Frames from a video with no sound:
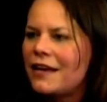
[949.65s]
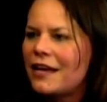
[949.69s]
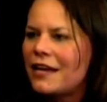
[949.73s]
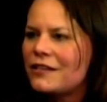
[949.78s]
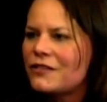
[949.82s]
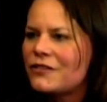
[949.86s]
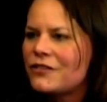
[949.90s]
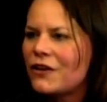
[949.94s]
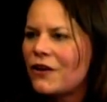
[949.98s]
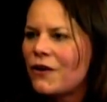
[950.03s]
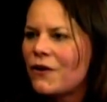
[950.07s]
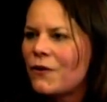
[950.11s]

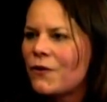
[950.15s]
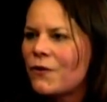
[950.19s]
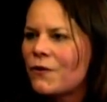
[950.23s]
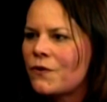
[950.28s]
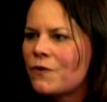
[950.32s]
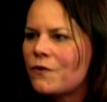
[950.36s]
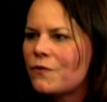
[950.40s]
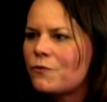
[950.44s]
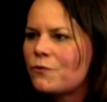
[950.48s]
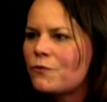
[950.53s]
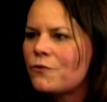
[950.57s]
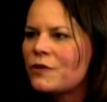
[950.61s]
And
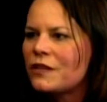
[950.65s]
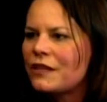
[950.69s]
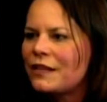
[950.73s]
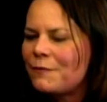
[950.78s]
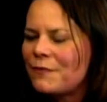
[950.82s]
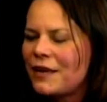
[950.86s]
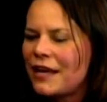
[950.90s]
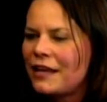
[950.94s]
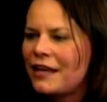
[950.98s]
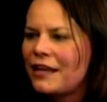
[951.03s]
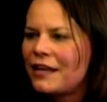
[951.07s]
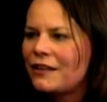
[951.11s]
so, really
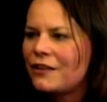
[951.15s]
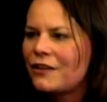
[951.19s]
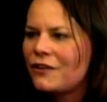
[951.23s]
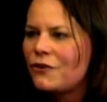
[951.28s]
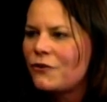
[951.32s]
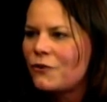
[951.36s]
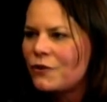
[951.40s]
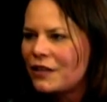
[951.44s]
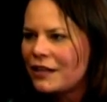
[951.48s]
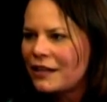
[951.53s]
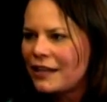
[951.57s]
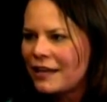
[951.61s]
making the
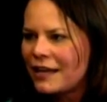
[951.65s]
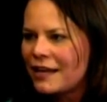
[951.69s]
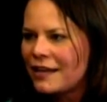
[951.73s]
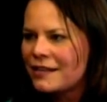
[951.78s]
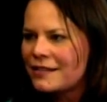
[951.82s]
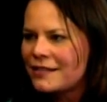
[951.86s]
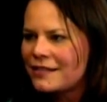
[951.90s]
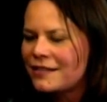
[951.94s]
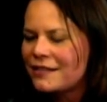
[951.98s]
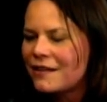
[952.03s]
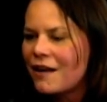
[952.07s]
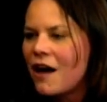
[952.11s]

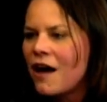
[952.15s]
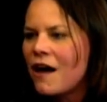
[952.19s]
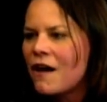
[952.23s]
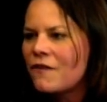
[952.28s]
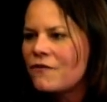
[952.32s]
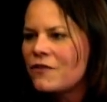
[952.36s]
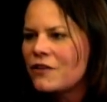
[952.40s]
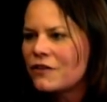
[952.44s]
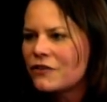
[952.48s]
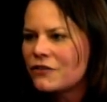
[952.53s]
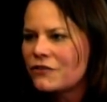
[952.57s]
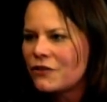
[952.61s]
nucleus
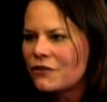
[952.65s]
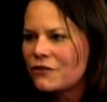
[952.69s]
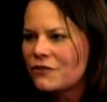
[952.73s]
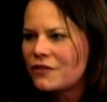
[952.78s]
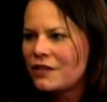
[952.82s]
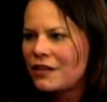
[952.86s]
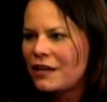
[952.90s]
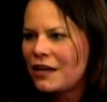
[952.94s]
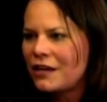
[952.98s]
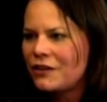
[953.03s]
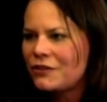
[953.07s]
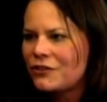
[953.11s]
of the
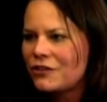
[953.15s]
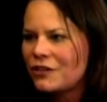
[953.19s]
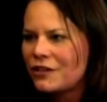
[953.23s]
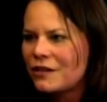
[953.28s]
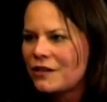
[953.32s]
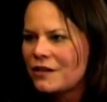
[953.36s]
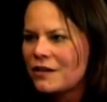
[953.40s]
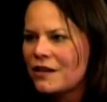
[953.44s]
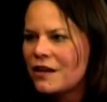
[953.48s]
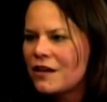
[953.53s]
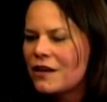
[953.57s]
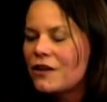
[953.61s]

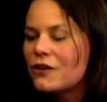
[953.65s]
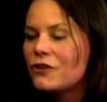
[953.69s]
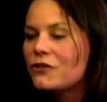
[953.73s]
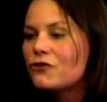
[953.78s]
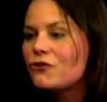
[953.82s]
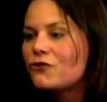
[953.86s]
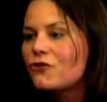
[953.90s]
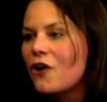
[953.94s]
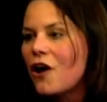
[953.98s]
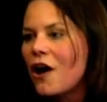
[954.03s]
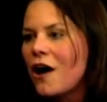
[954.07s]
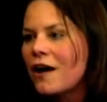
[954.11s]
association
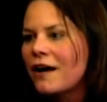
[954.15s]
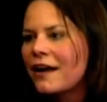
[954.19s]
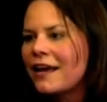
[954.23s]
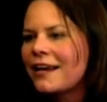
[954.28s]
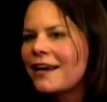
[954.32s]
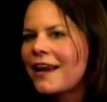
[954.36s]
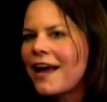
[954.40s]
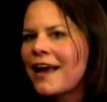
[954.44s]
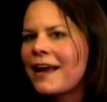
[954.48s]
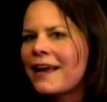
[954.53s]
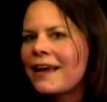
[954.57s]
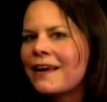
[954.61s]
strong.
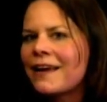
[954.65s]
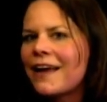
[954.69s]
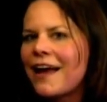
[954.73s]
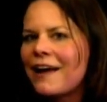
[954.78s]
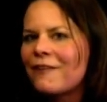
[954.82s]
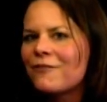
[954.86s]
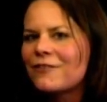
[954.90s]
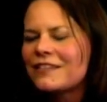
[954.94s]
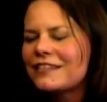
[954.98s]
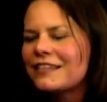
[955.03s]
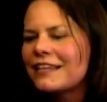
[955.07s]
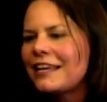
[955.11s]
And I,
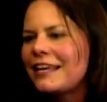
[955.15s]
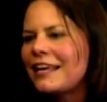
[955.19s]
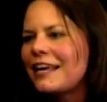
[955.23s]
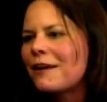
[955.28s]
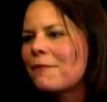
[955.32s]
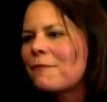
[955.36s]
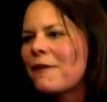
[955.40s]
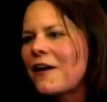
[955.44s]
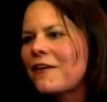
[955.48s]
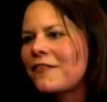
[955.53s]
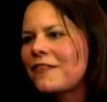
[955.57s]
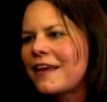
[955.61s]
I was thinking
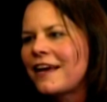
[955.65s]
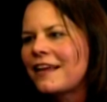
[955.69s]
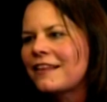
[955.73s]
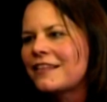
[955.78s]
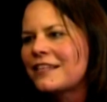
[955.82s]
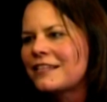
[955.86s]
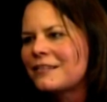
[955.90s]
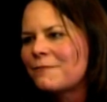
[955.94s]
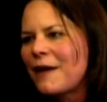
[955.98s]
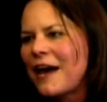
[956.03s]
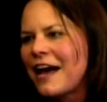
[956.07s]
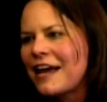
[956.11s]
about that
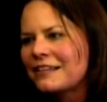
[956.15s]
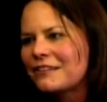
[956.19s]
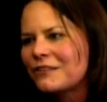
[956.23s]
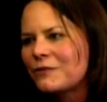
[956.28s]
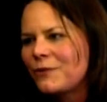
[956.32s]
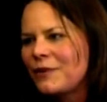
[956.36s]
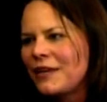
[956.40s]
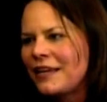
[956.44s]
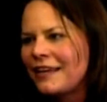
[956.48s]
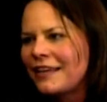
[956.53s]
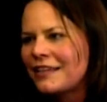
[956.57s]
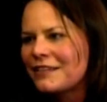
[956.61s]
this
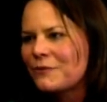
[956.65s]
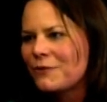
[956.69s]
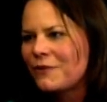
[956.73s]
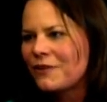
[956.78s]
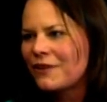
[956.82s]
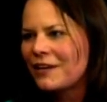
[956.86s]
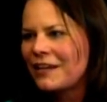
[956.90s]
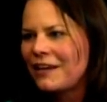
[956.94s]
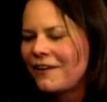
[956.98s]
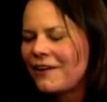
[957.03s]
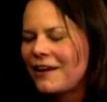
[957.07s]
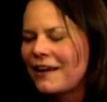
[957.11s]
past week as we
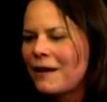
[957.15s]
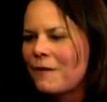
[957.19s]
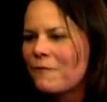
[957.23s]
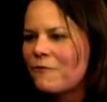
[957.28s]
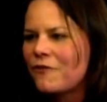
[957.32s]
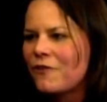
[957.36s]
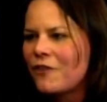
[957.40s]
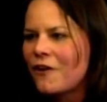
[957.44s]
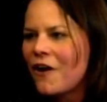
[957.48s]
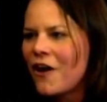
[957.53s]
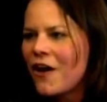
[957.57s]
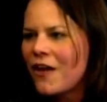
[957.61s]
were gearing up
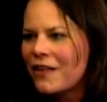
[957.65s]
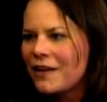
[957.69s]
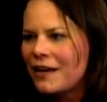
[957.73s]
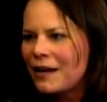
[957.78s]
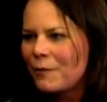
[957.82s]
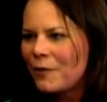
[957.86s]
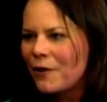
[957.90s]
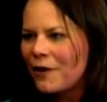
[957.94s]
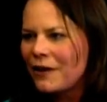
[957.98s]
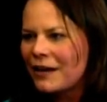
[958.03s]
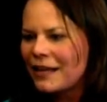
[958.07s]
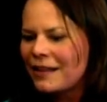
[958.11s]
for the
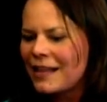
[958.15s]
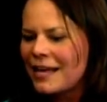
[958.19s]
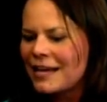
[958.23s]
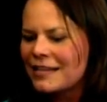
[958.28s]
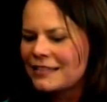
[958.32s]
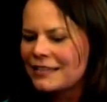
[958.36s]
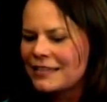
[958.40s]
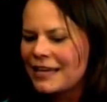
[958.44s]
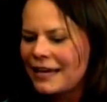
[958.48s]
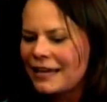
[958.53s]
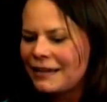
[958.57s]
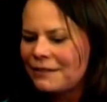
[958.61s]
holiday party
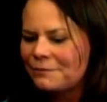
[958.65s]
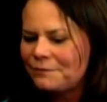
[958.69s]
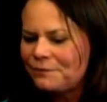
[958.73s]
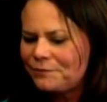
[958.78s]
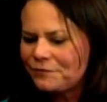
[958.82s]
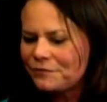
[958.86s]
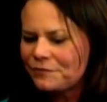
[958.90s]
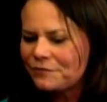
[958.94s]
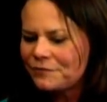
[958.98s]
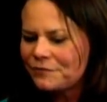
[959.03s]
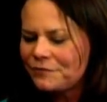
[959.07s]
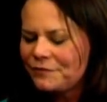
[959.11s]
last night
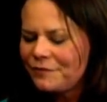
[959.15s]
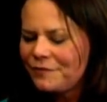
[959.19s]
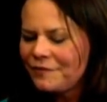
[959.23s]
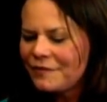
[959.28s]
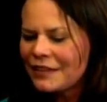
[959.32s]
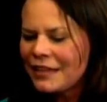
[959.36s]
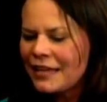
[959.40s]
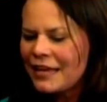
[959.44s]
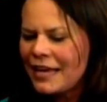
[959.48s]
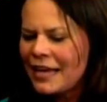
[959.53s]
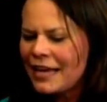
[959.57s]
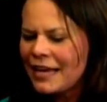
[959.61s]

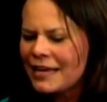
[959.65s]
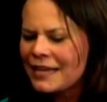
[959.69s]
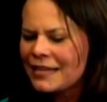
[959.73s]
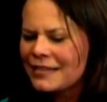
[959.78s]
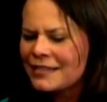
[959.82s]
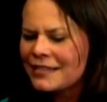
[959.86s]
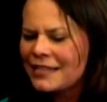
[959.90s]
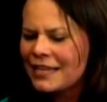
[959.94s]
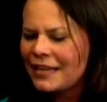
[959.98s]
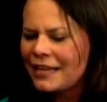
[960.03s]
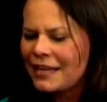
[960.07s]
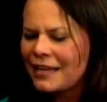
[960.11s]

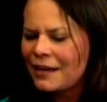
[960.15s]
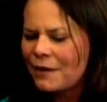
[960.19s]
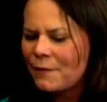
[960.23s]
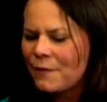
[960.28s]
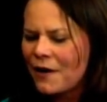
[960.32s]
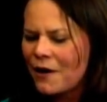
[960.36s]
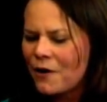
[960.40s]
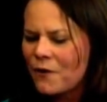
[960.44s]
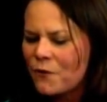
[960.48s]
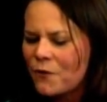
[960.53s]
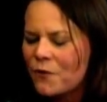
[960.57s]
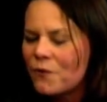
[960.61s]
and thinking
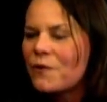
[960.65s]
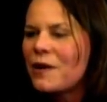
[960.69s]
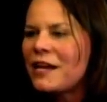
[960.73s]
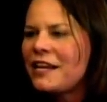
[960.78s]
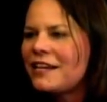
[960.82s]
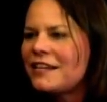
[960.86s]
about what